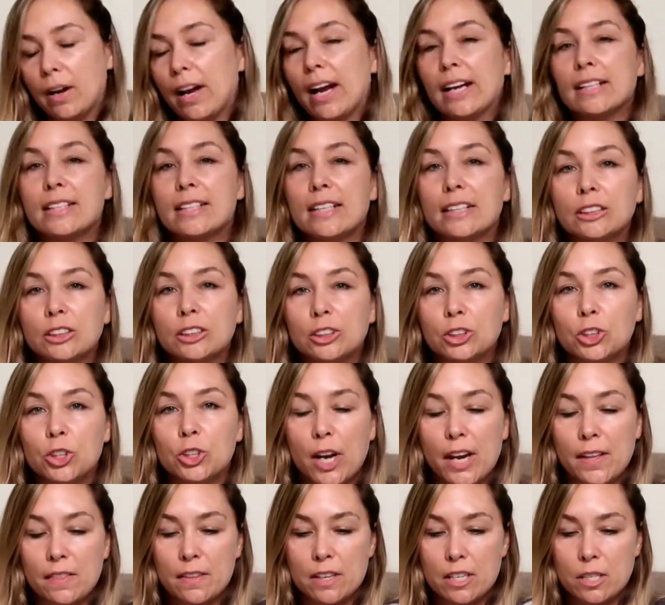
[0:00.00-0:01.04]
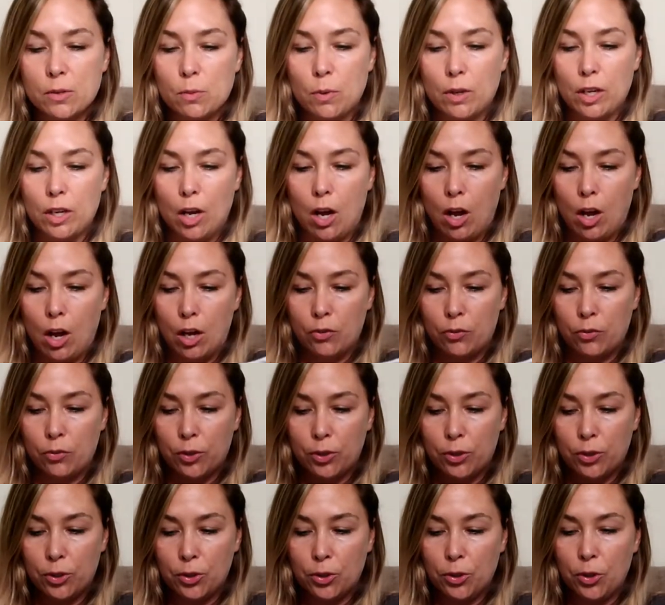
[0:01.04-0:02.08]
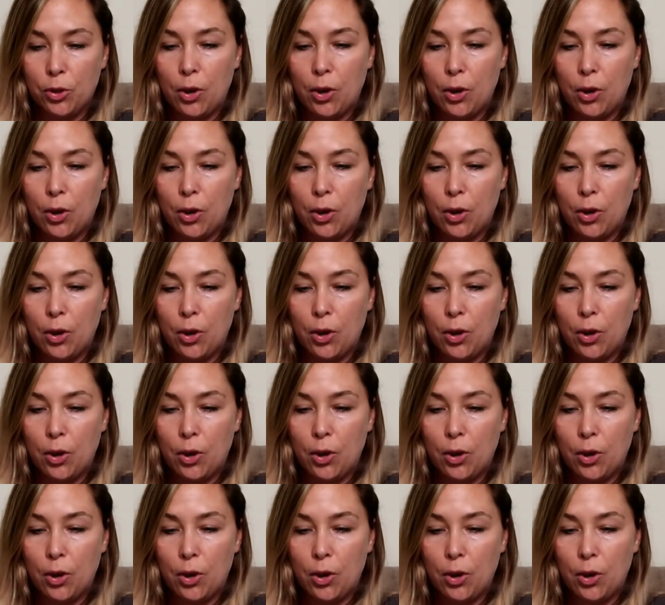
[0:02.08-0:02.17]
right, I didn't try this one on for you.